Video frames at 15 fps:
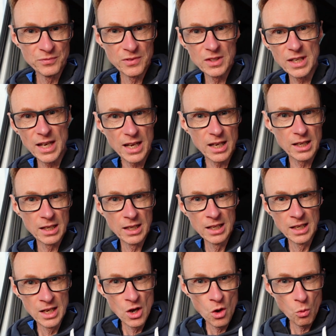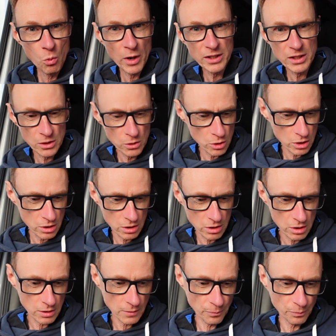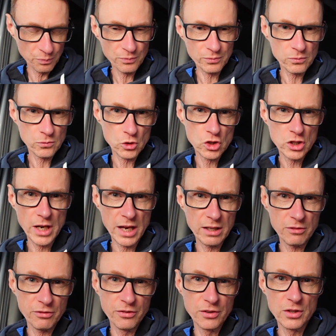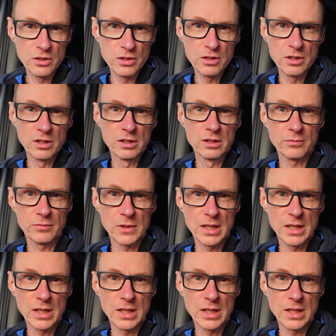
Yeah, when I used to check for the